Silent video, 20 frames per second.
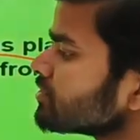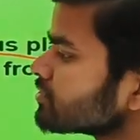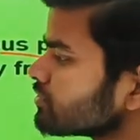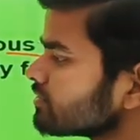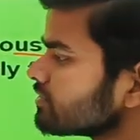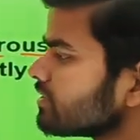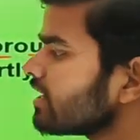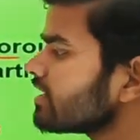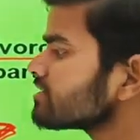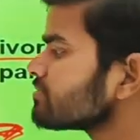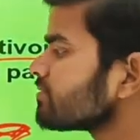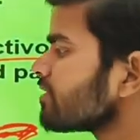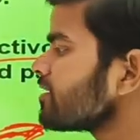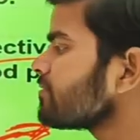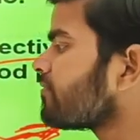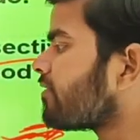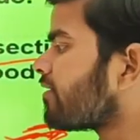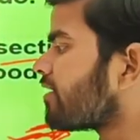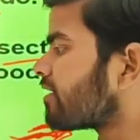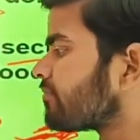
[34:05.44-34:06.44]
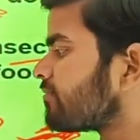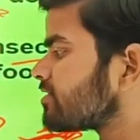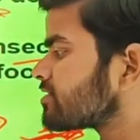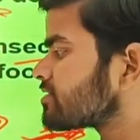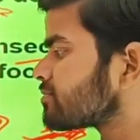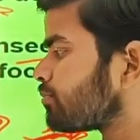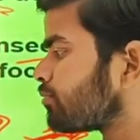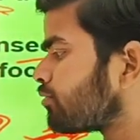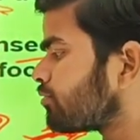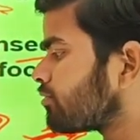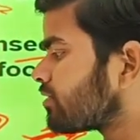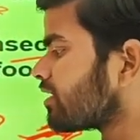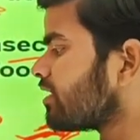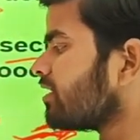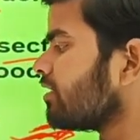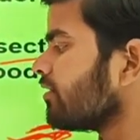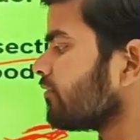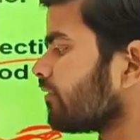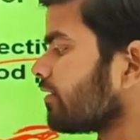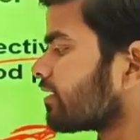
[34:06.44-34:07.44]
So that's why farmers put
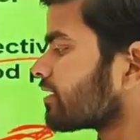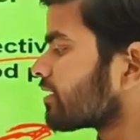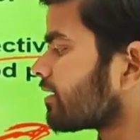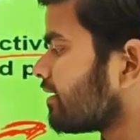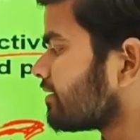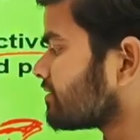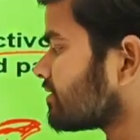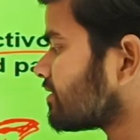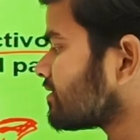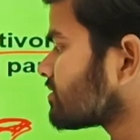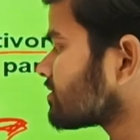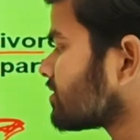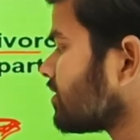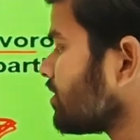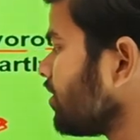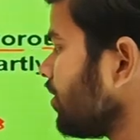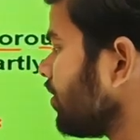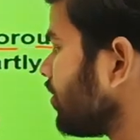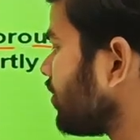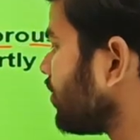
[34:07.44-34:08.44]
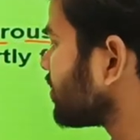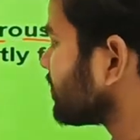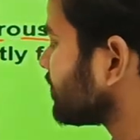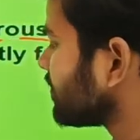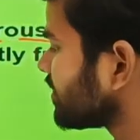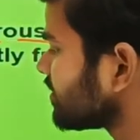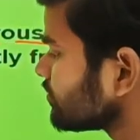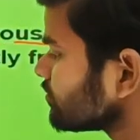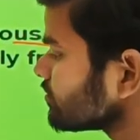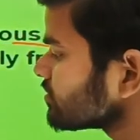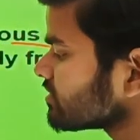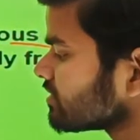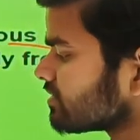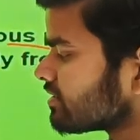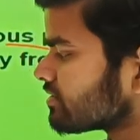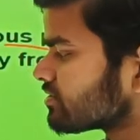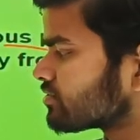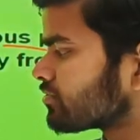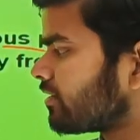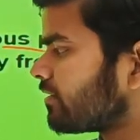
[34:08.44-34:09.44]
fertilizers or manures in
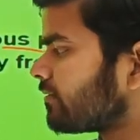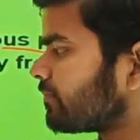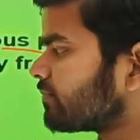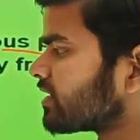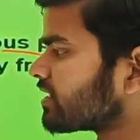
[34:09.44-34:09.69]
the soil.